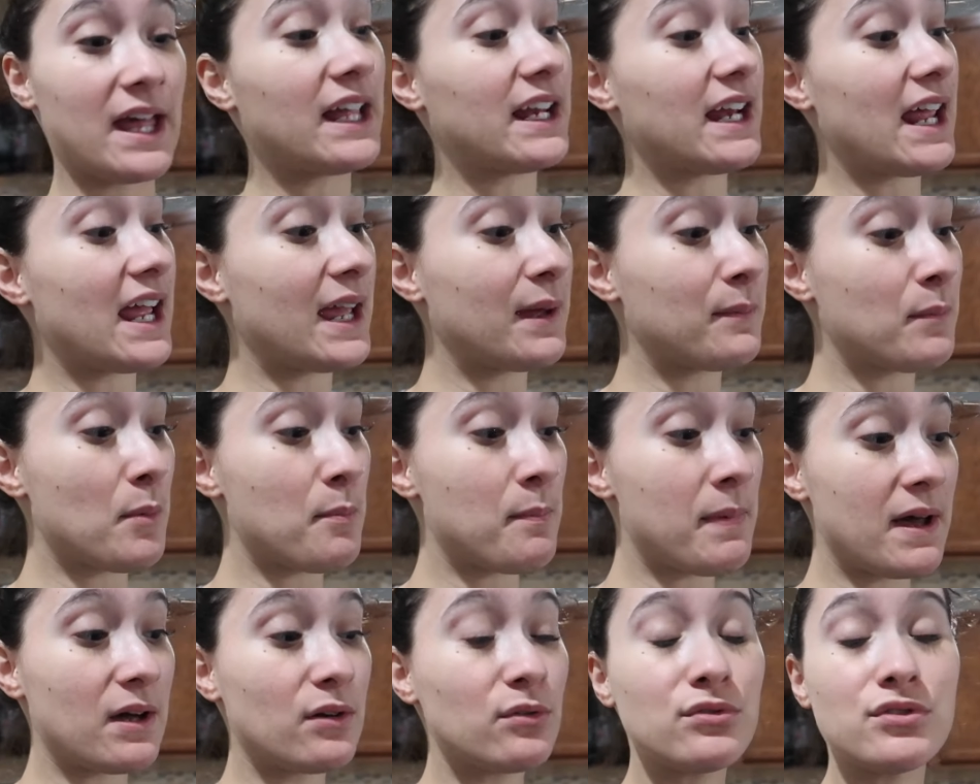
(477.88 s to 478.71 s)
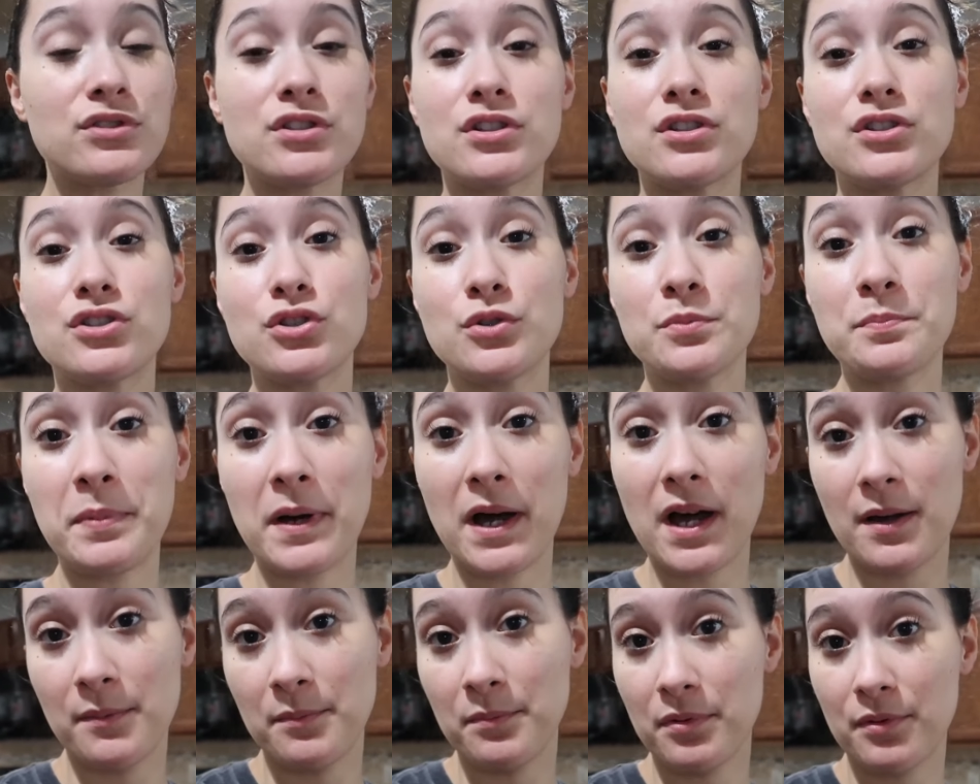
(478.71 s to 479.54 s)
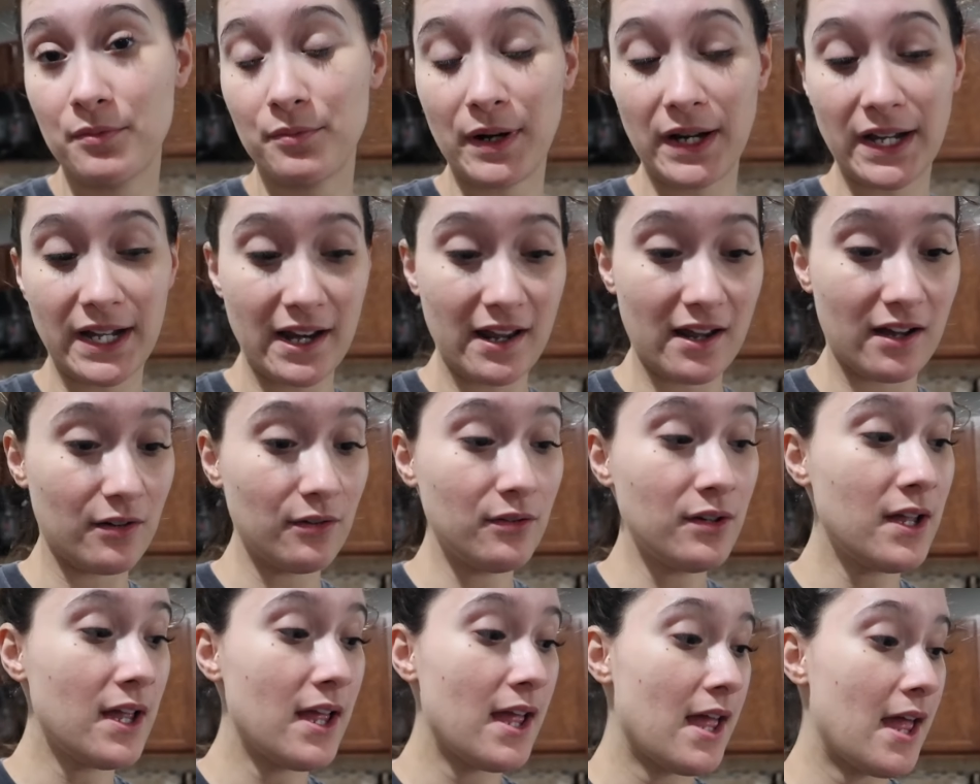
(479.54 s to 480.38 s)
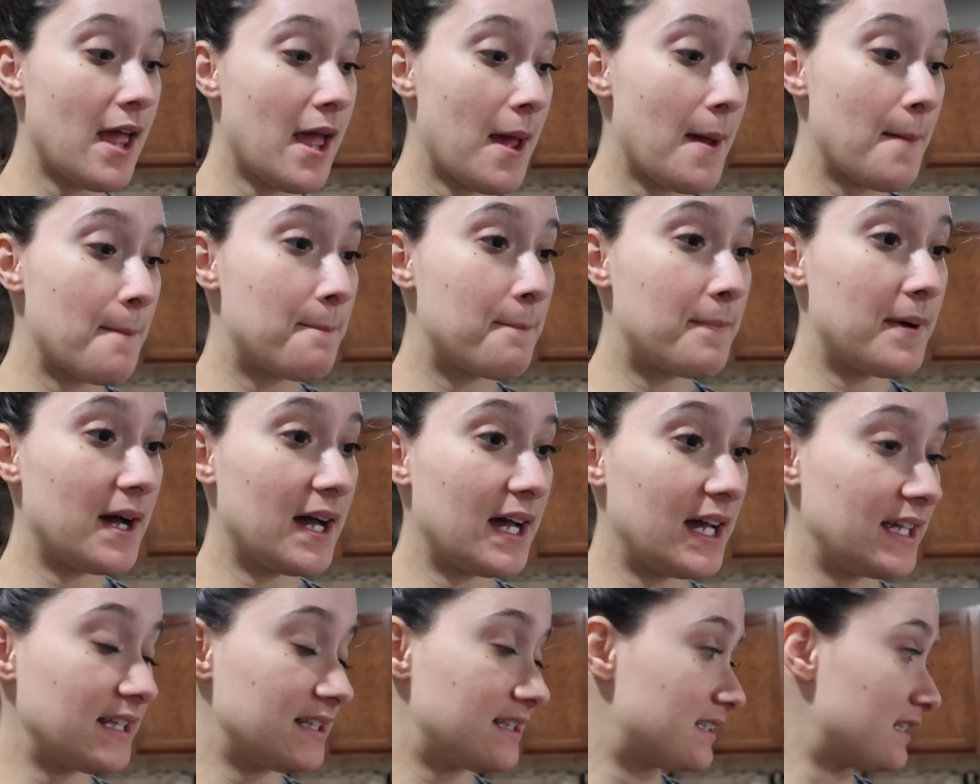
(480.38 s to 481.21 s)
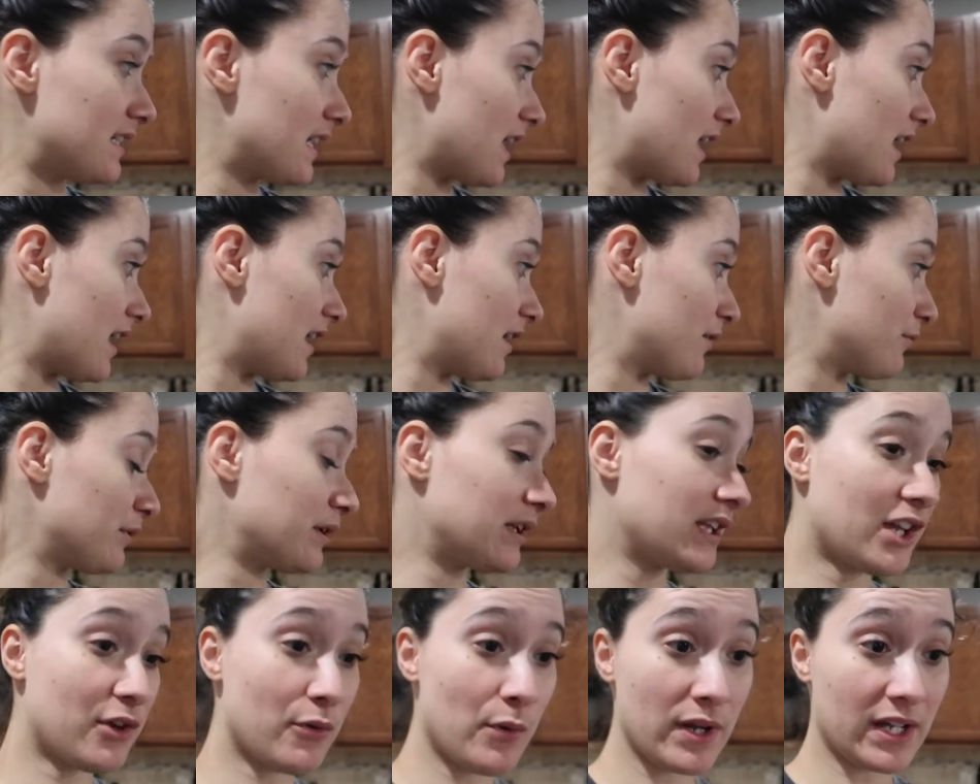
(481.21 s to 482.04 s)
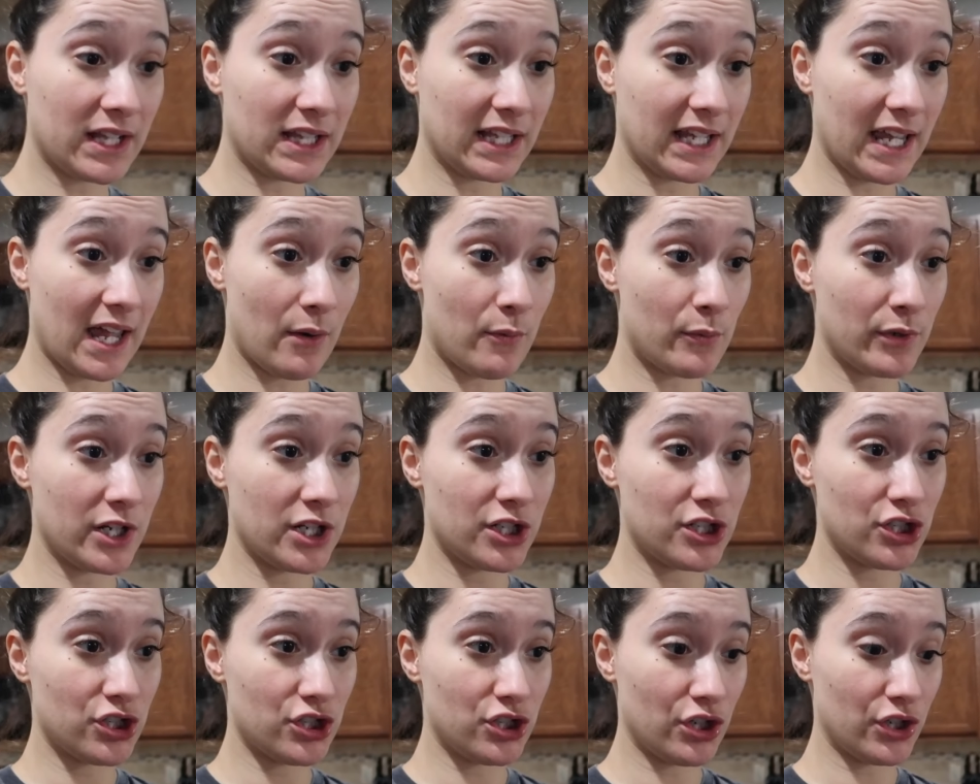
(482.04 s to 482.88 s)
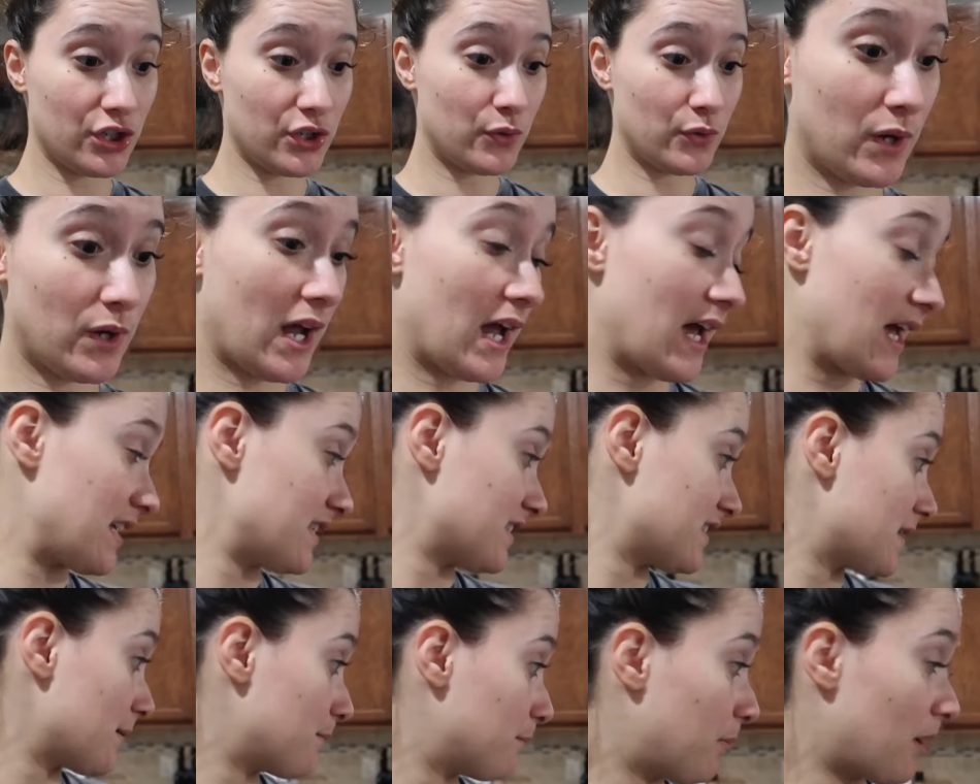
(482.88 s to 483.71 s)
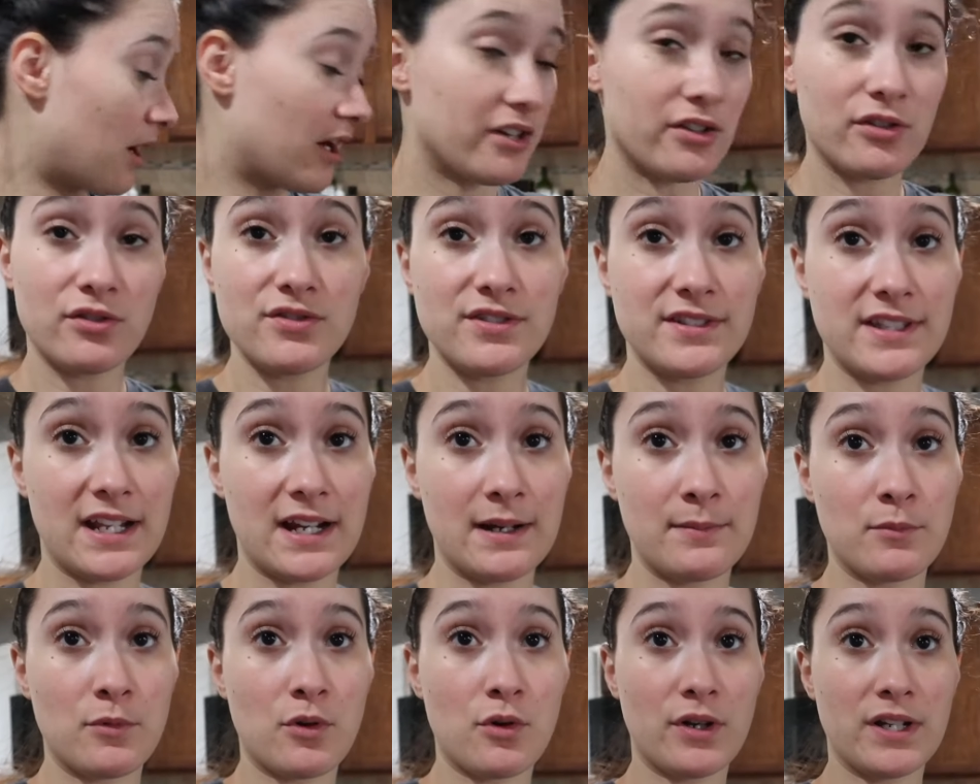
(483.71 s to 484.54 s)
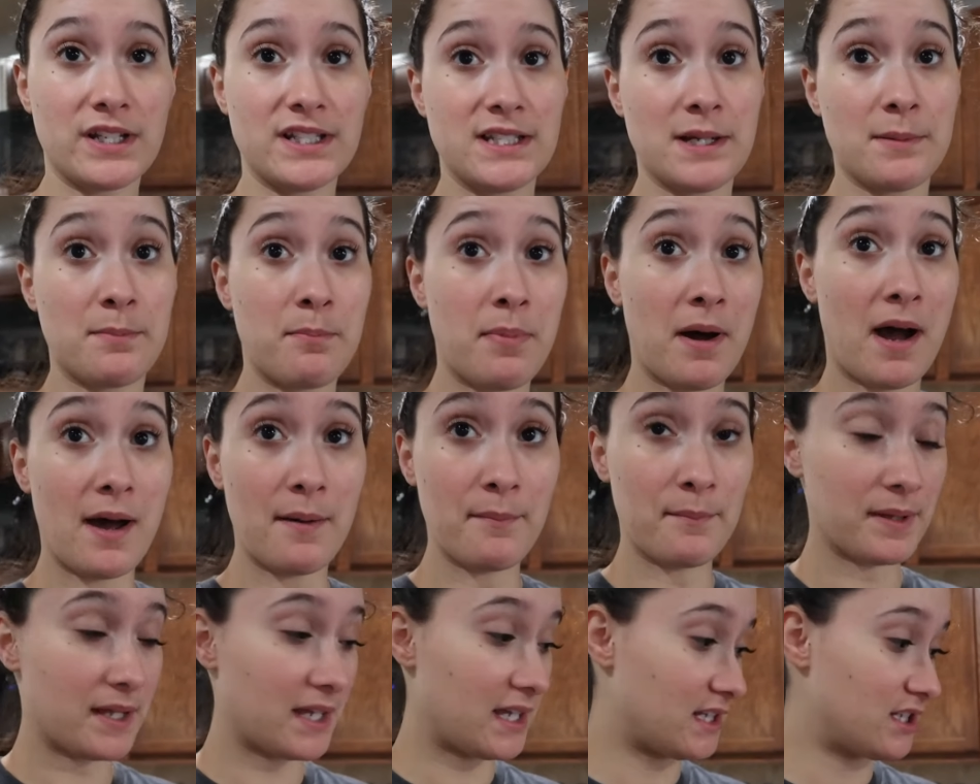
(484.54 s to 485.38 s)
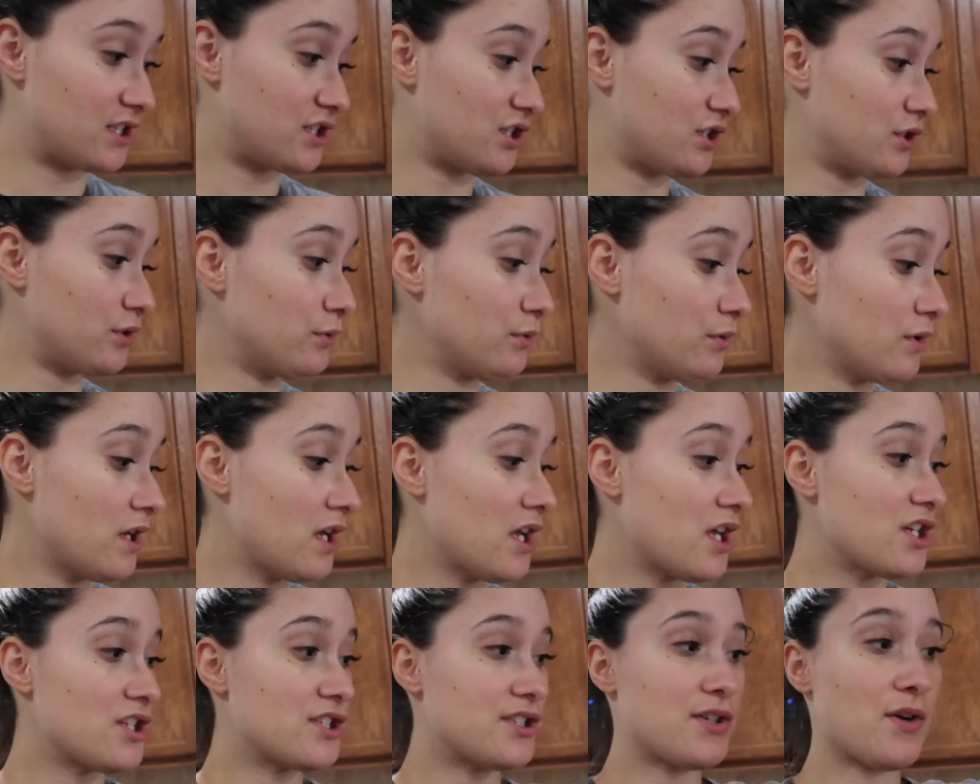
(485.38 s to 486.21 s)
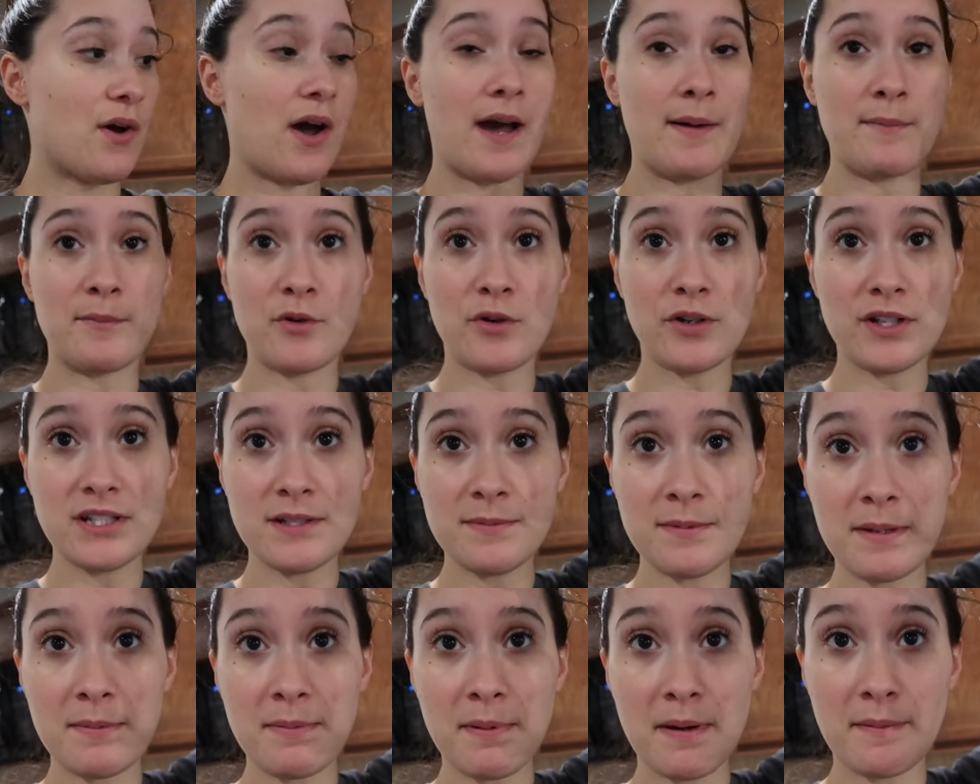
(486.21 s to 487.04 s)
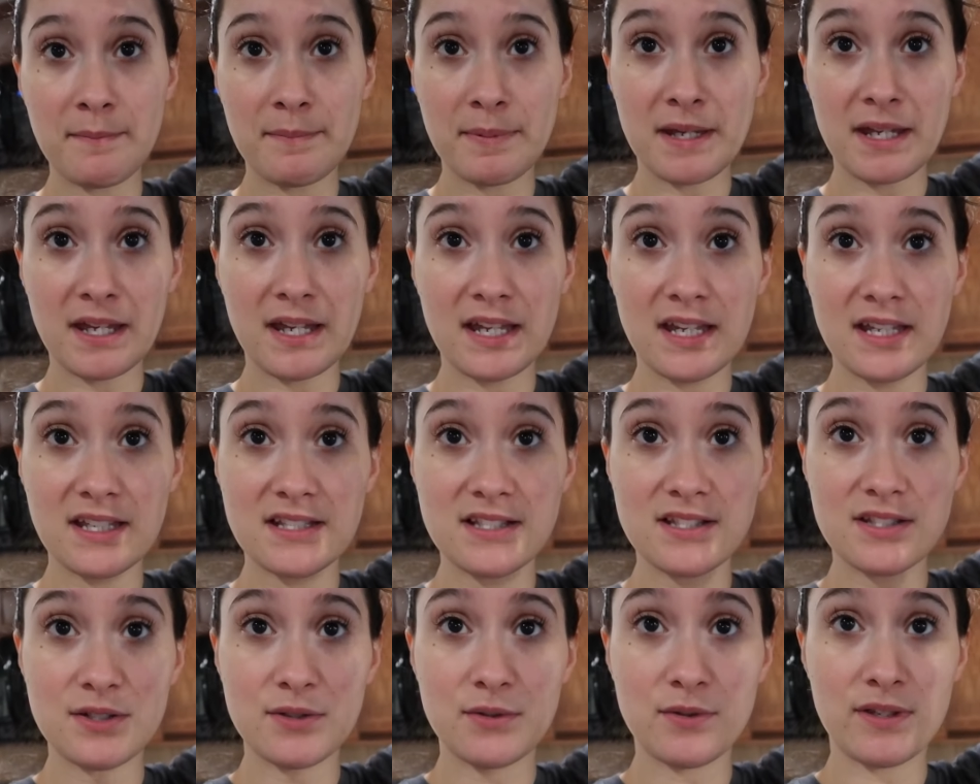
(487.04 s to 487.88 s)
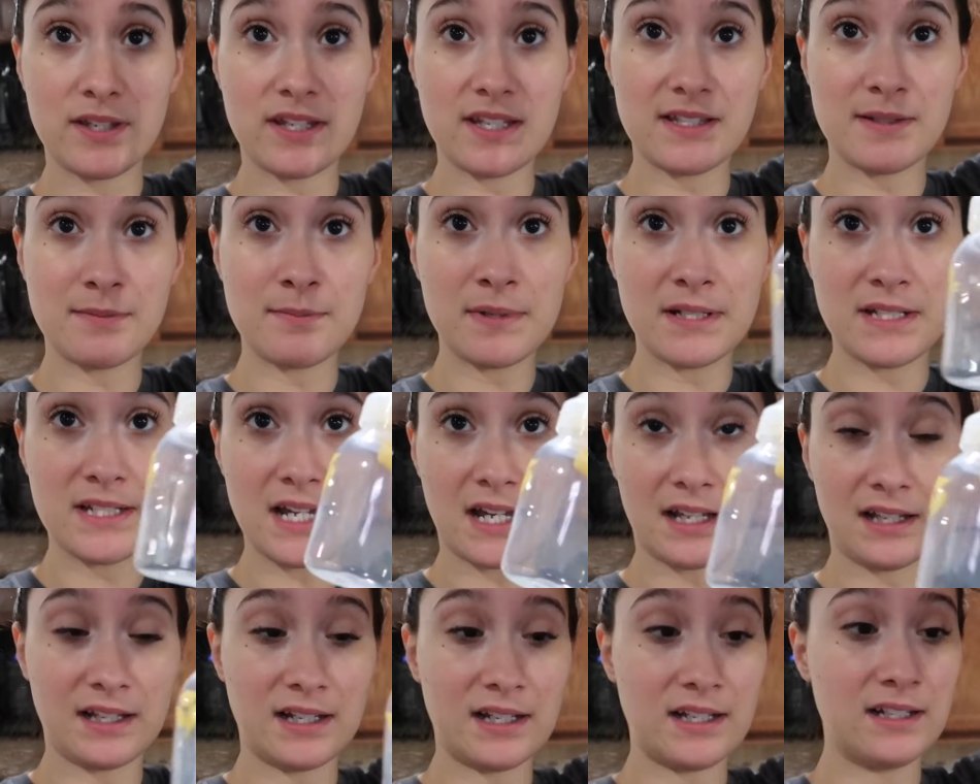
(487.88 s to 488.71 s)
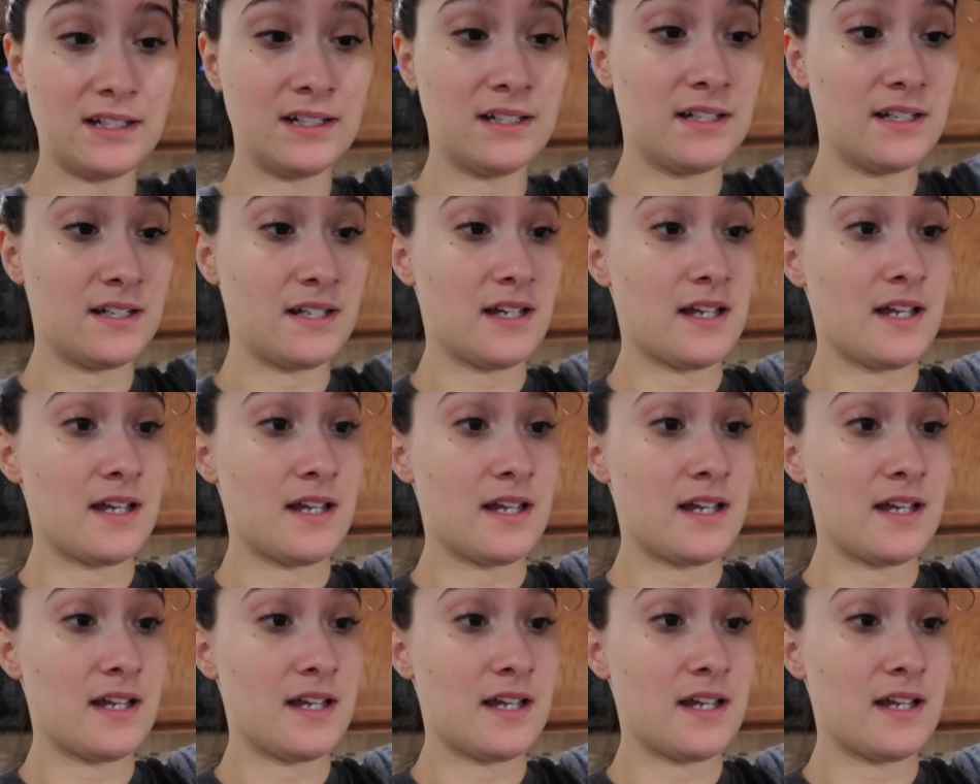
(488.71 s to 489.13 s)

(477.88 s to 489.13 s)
and I am about to pump right now. But really quickly, I wanted to show guys the bottles that I'm going to pump into. So I'm going to be pumping into these Medela.